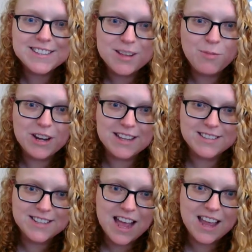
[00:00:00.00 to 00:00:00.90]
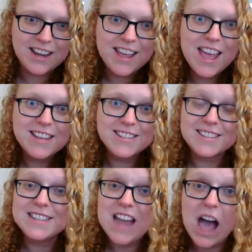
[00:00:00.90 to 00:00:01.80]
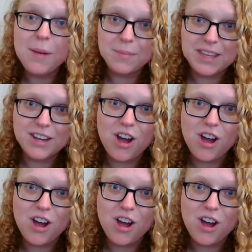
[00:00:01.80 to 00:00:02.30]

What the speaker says: someone has died does not mean